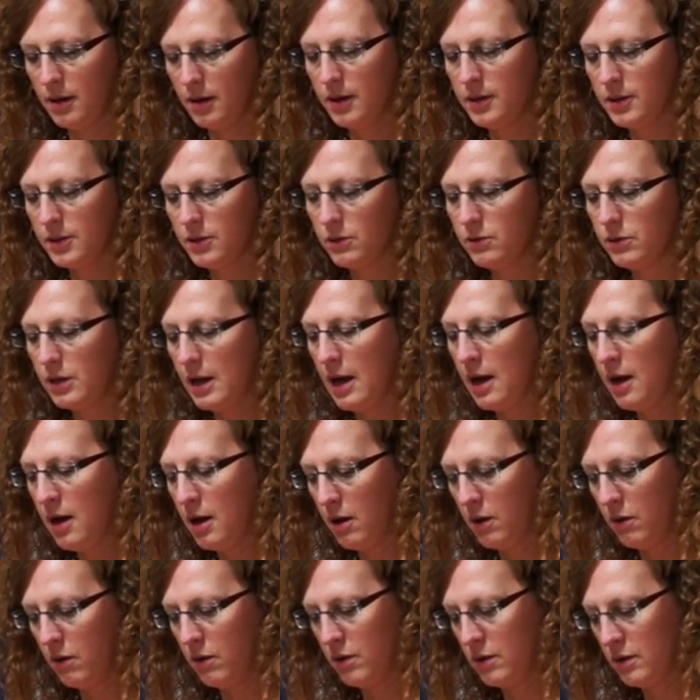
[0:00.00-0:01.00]
And so
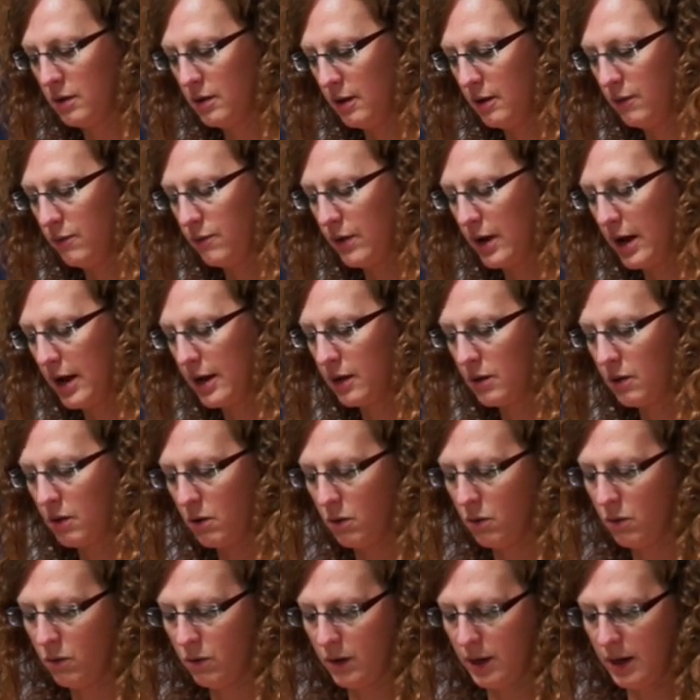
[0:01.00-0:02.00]
now, if I
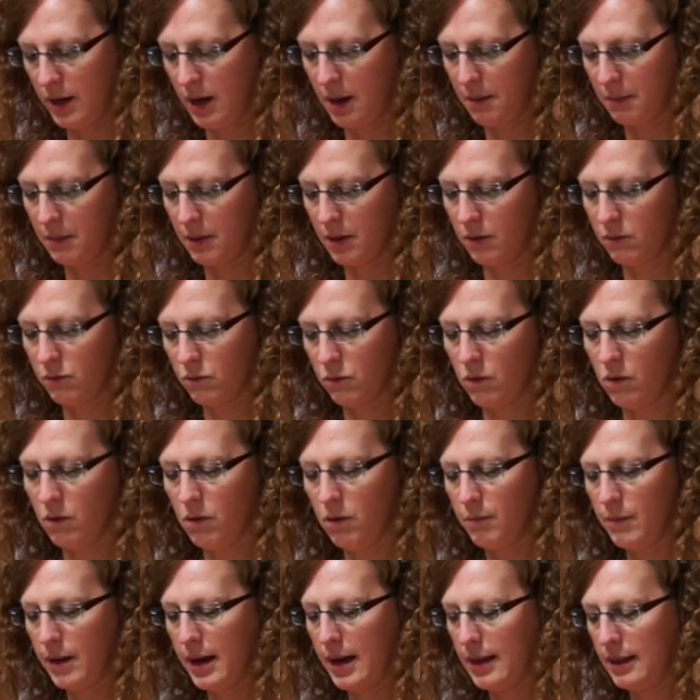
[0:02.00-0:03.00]
go and I'm going to
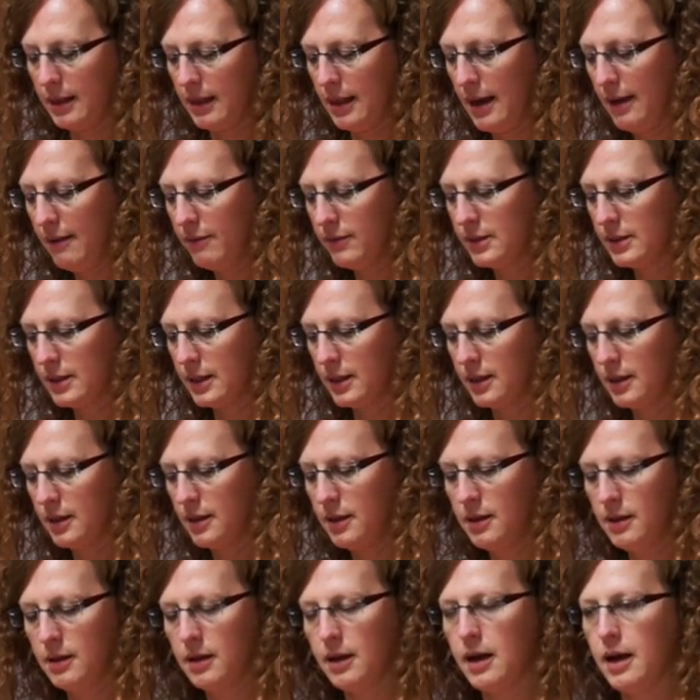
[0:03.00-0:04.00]
roll my
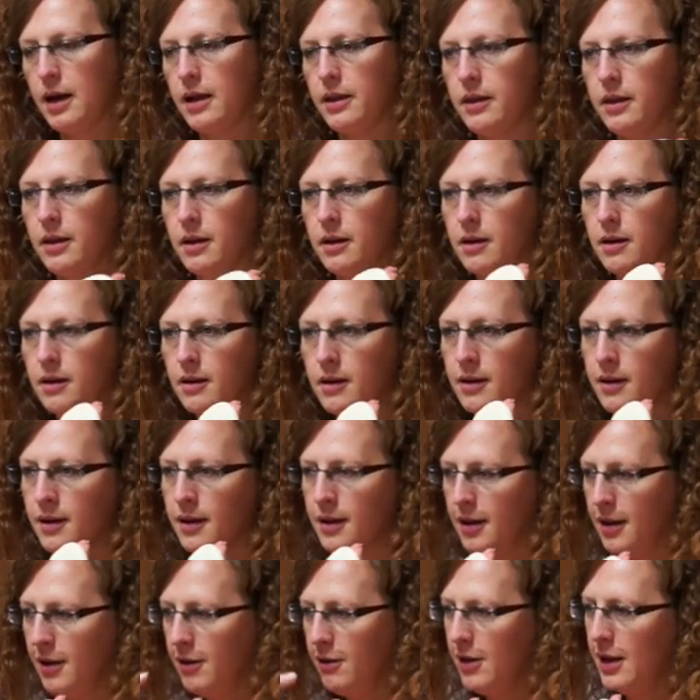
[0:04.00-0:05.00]
Lefse on there,
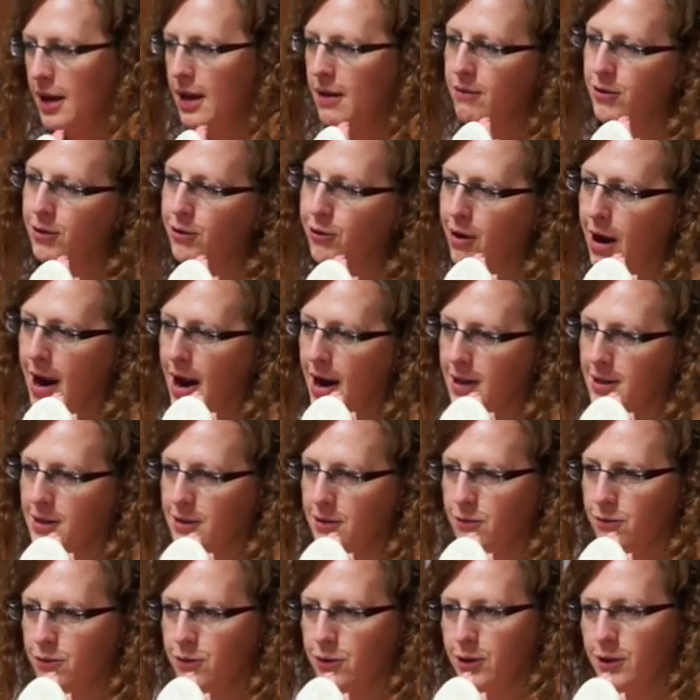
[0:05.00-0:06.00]
and I have any cracks
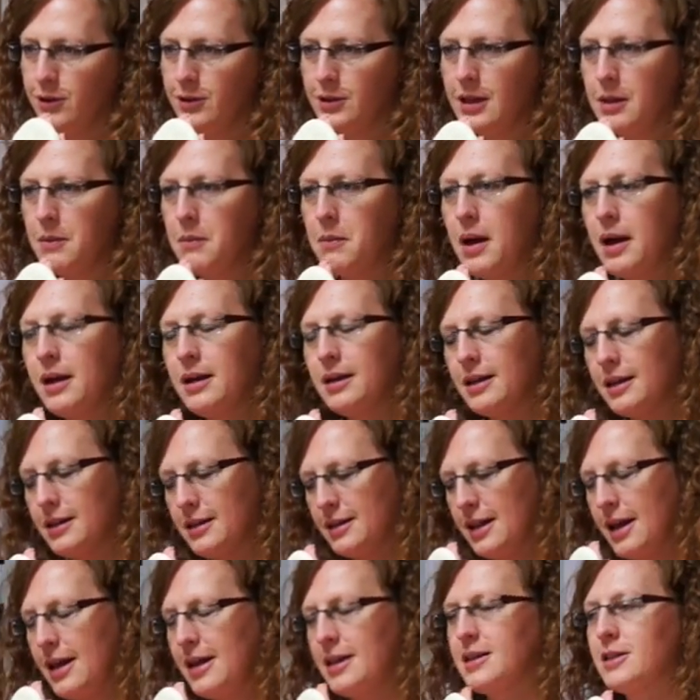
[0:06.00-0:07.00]
and frills, I might
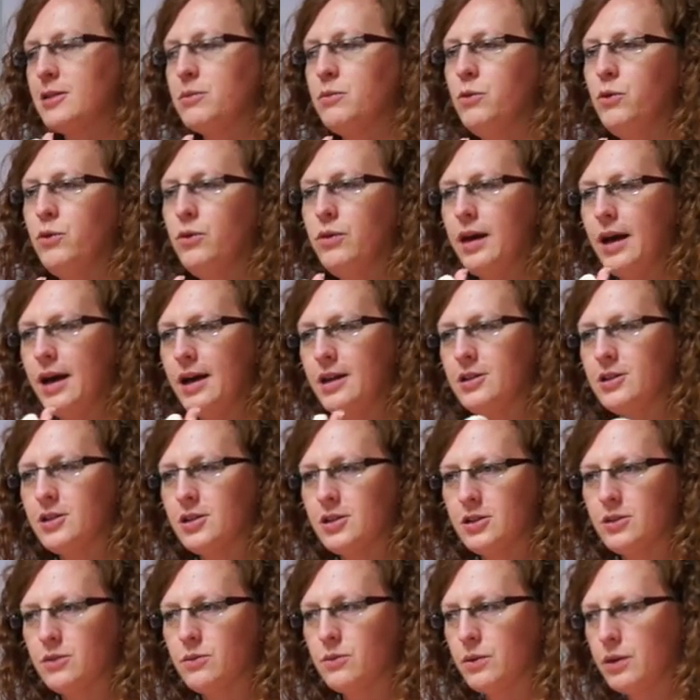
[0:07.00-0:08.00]
get nice smooth
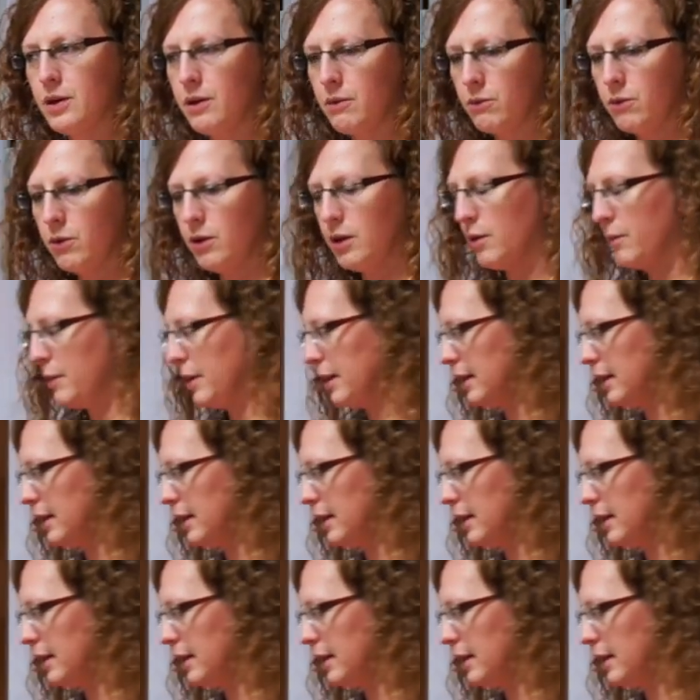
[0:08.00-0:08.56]
edges when I roll out